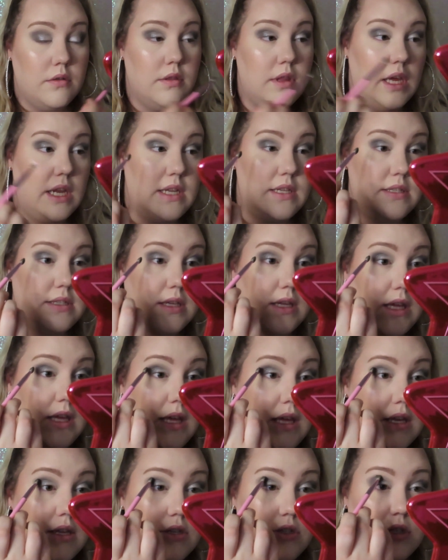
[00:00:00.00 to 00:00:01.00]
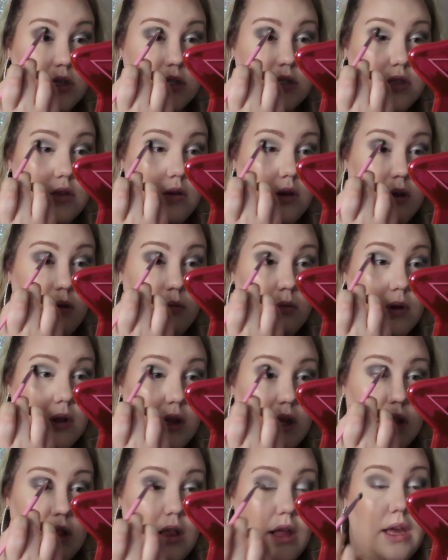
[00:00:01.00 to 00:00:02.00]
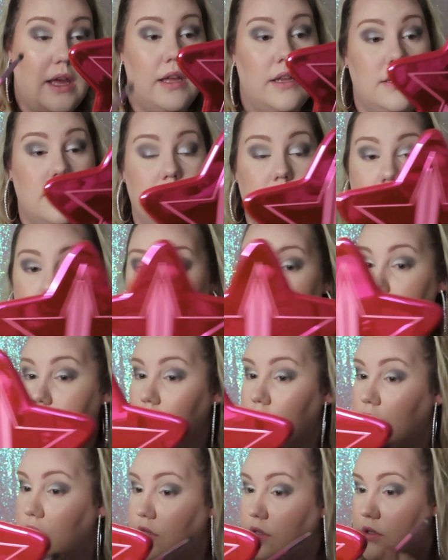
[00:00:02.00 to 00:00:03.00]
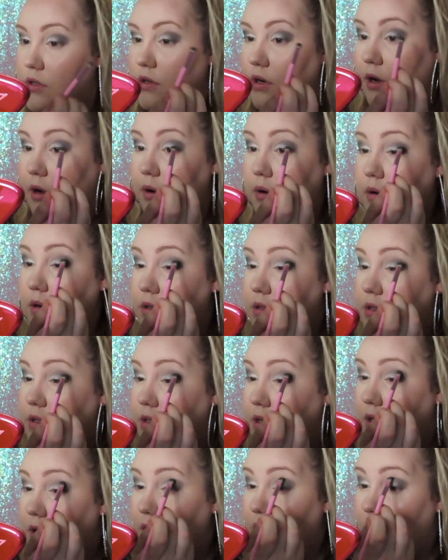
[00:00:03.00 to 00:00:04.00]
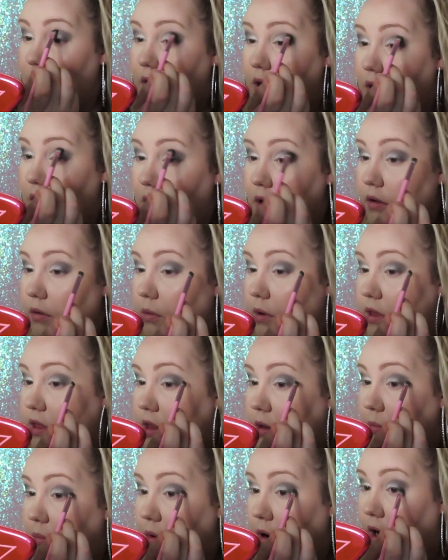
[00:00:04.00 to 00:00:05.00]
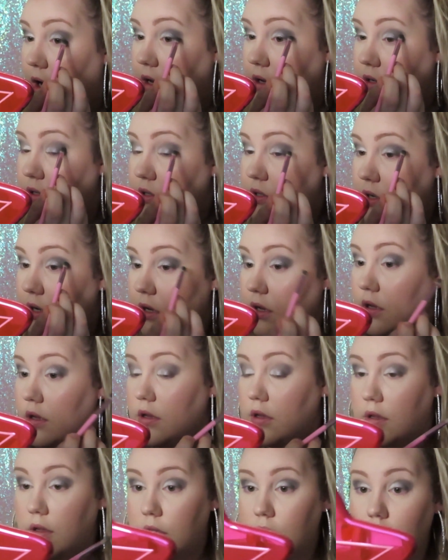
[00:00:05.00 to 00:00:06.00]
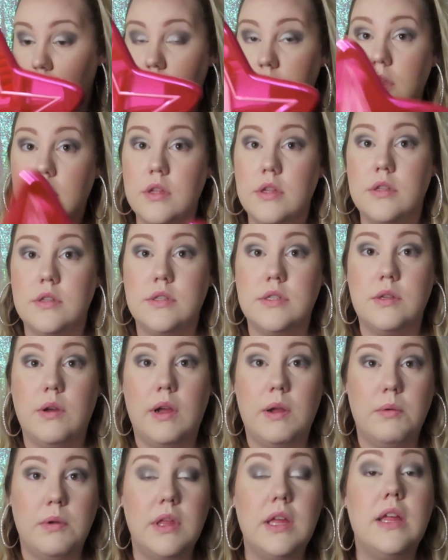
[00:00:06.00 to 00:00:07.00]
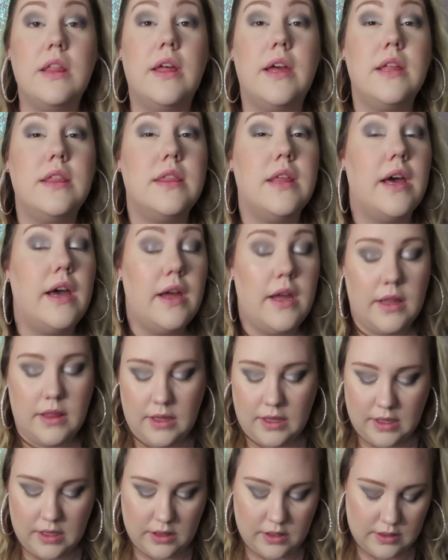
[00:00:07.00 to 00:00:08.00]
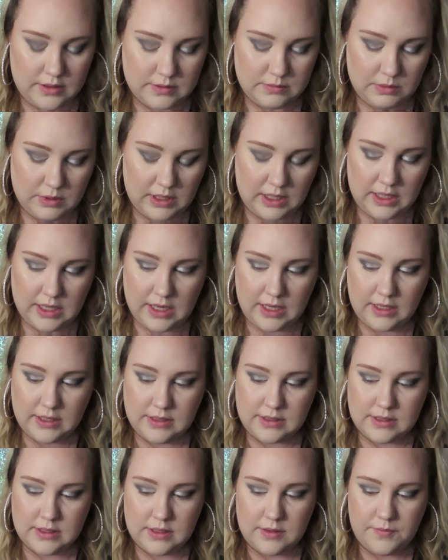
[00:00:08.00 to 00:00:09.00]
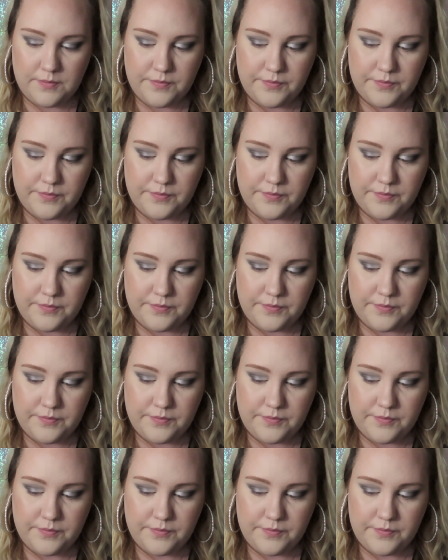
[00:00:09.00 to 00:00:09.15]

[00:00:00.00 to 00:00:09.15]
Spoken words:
That is the key, is just doing really light strokes with the brush. So I really like that. I think it looks really nice.